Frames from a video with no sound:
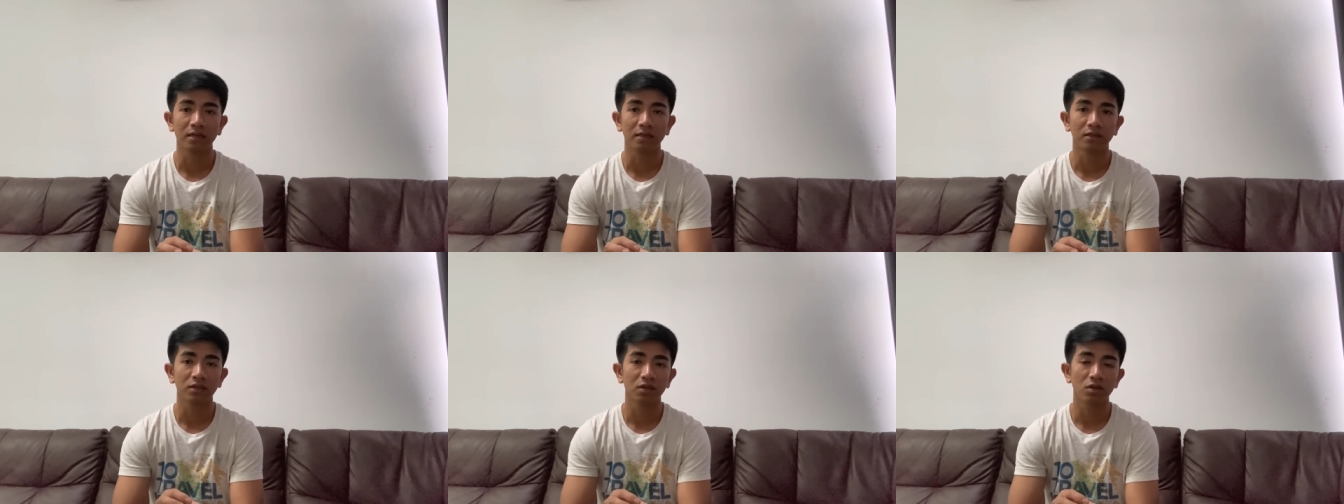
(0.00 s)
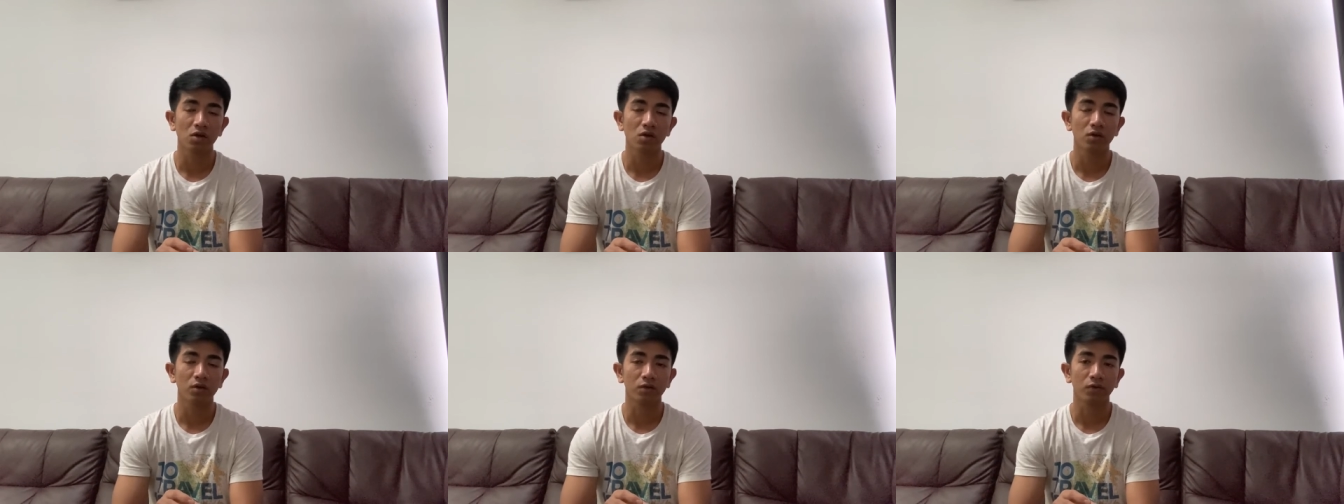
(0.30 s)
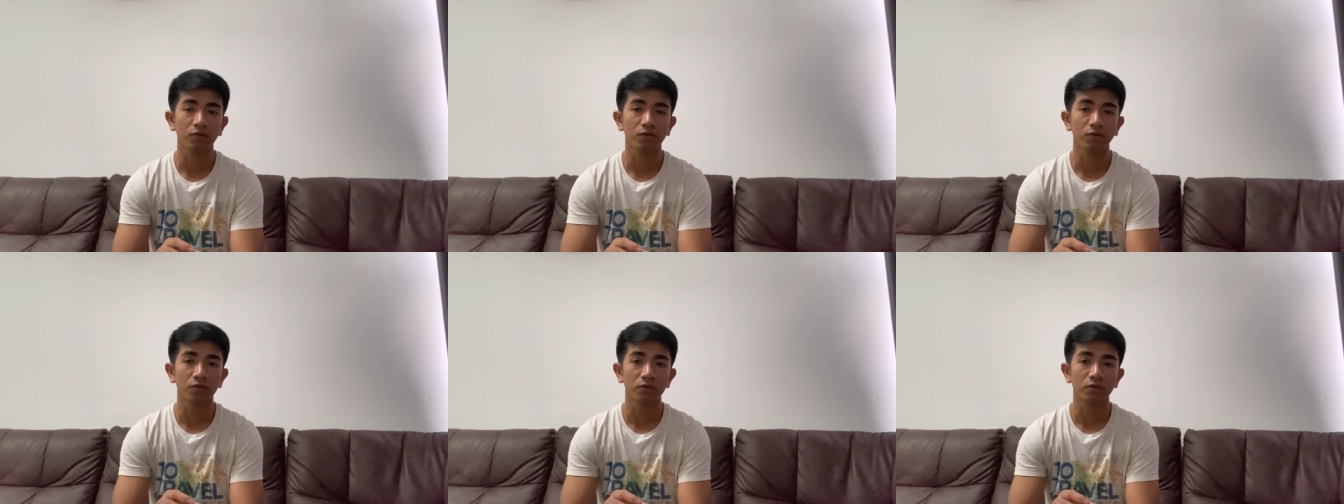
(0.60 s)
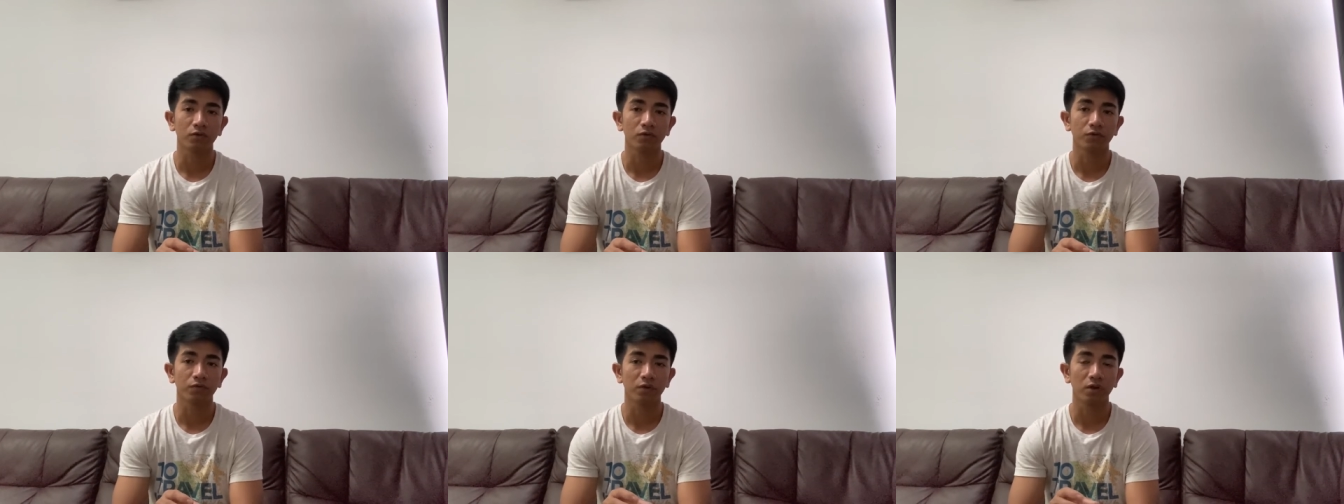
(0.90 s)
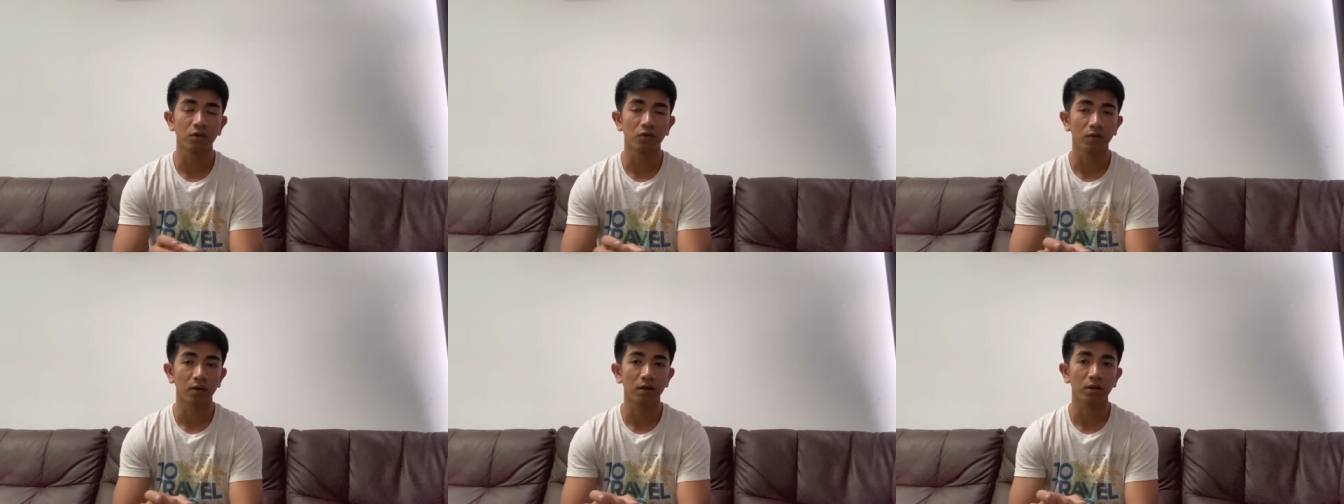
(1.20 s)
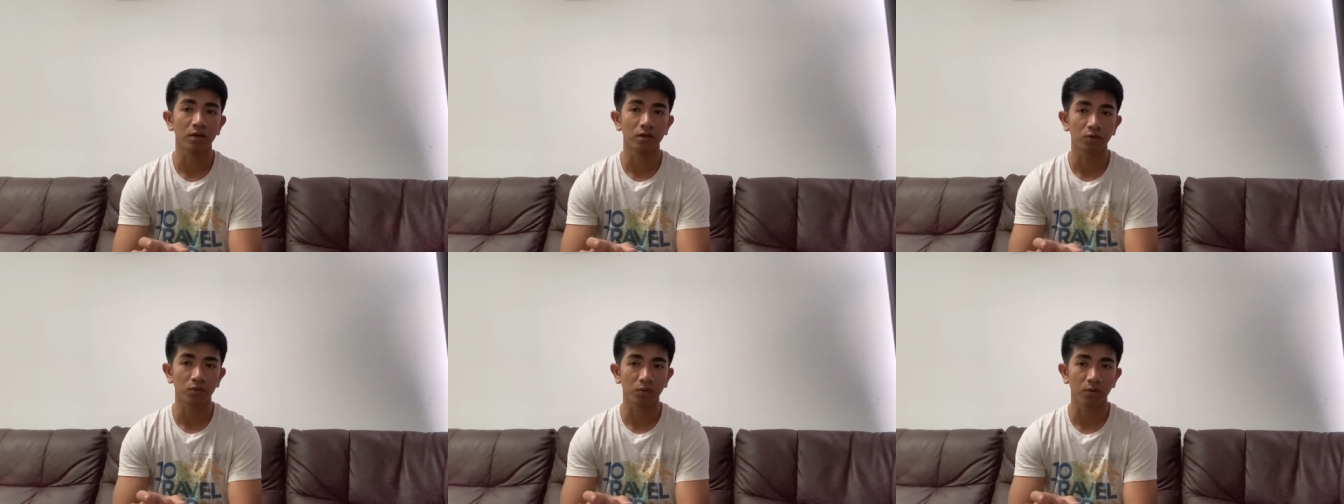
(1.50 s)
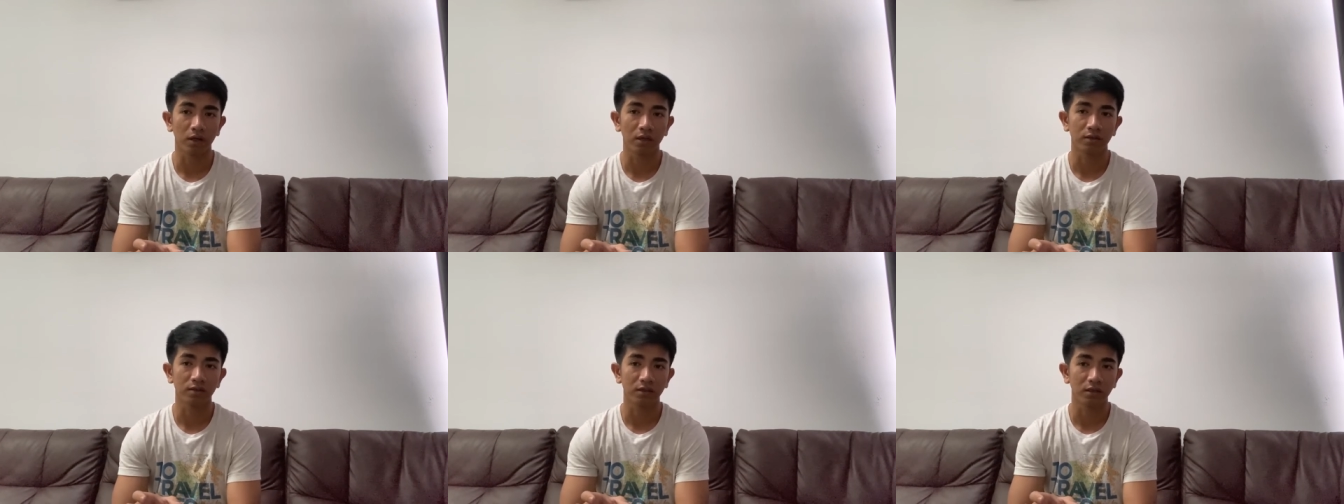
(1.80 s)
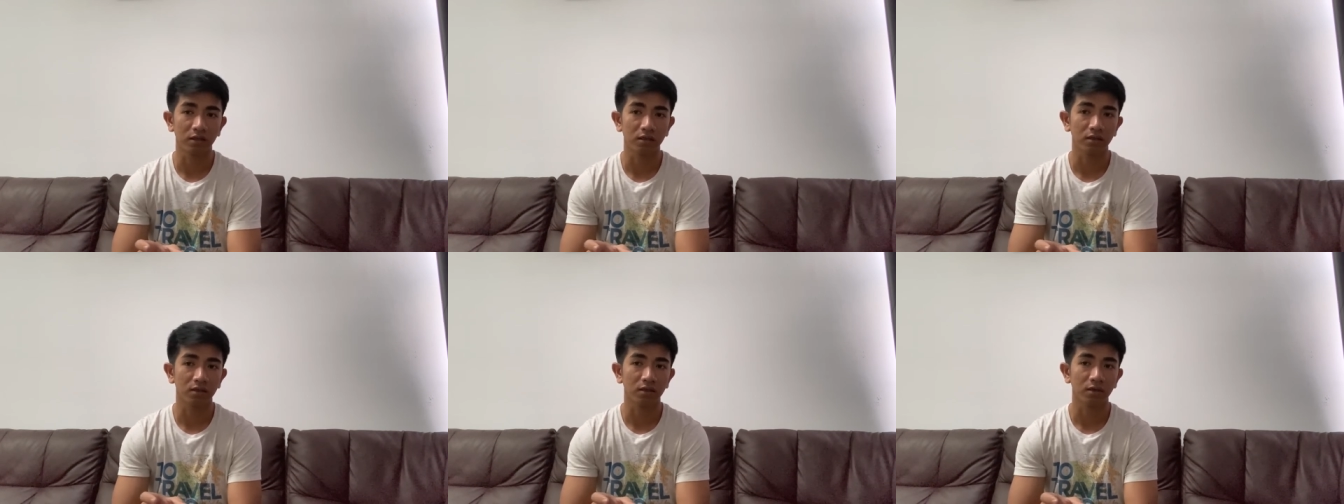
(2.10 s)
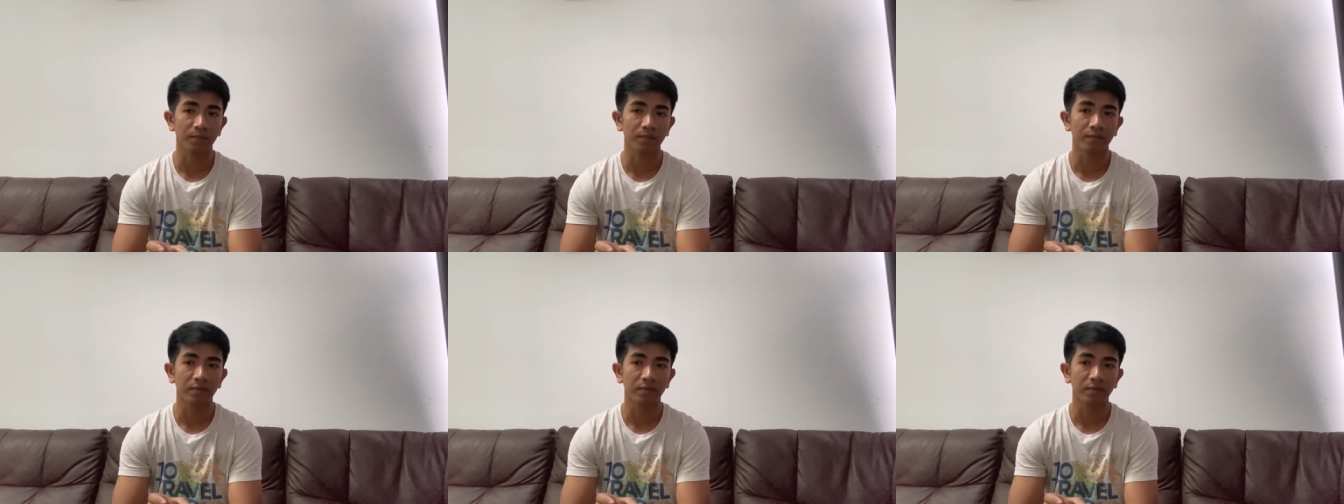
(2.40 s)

adhere to funeral etiquette.